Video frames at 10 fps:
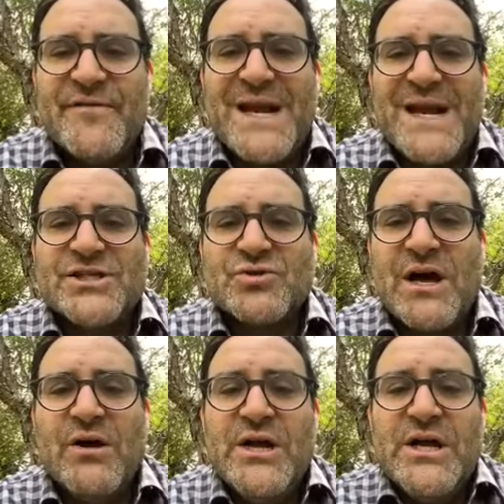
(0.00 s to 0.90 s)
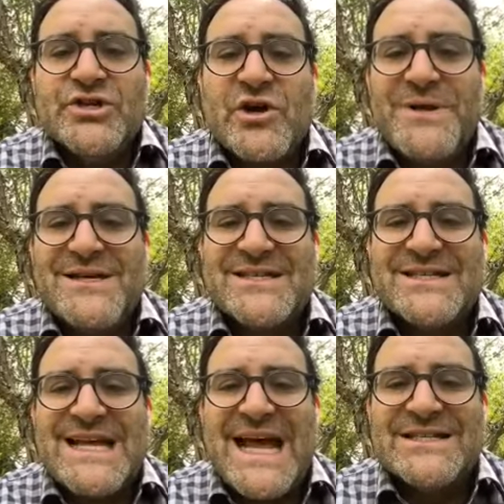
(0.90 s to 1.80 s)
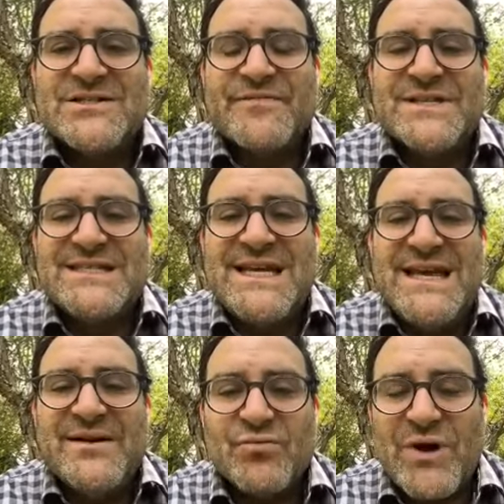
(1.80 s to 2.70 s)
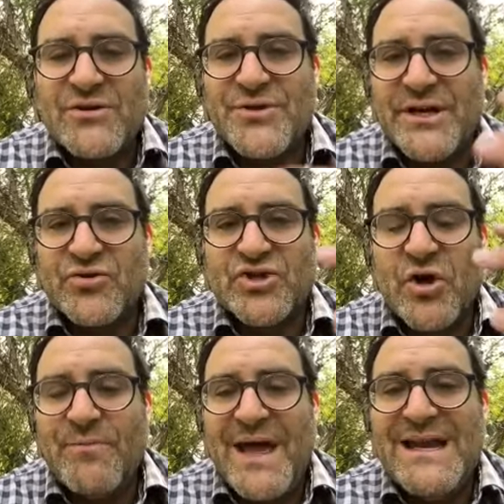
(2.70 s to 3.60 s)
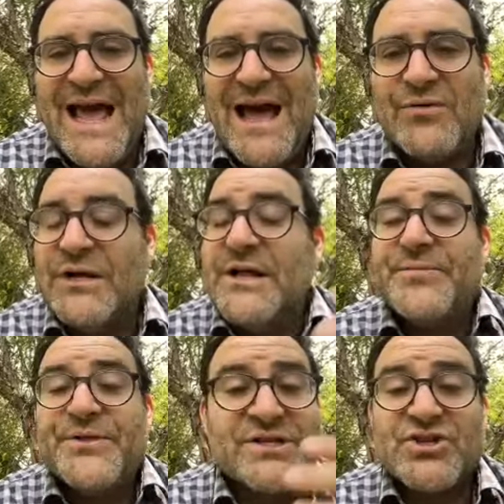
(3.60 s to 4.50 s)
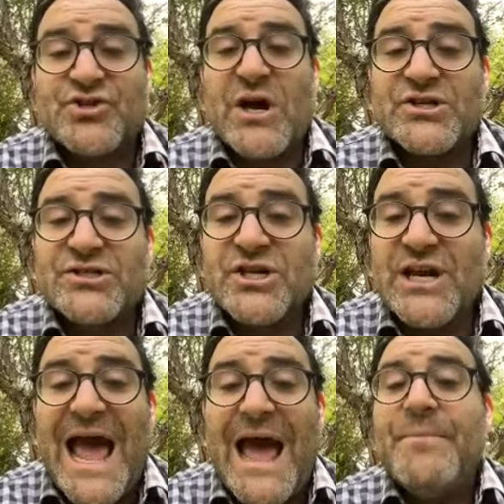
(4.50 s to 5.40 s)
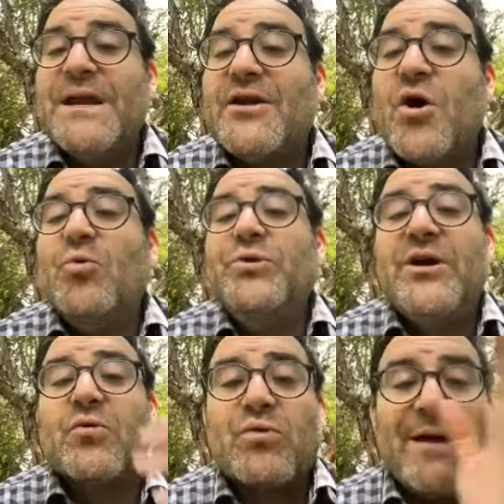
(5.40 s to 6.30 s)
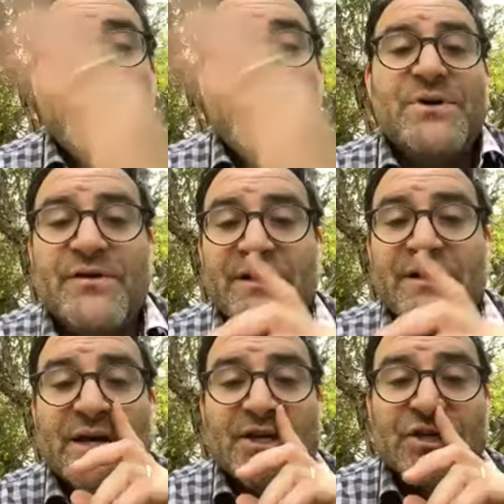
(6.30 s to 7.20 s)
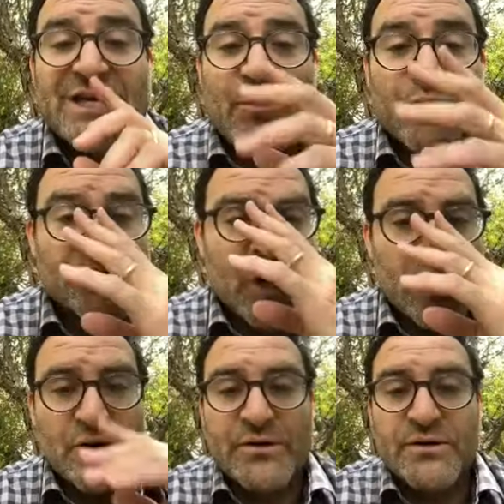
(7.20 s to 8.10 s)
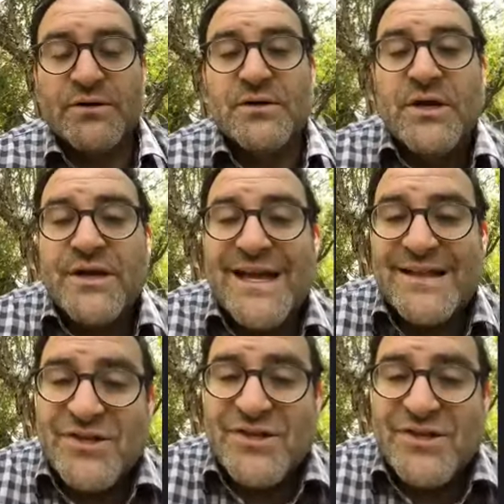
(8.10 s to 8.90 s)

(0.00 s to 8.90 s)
Bnei Yisrael shall be as the sands of the sea, right? You think you're so many now, this destruction is going to happen, and only a remnant of it shall return. It,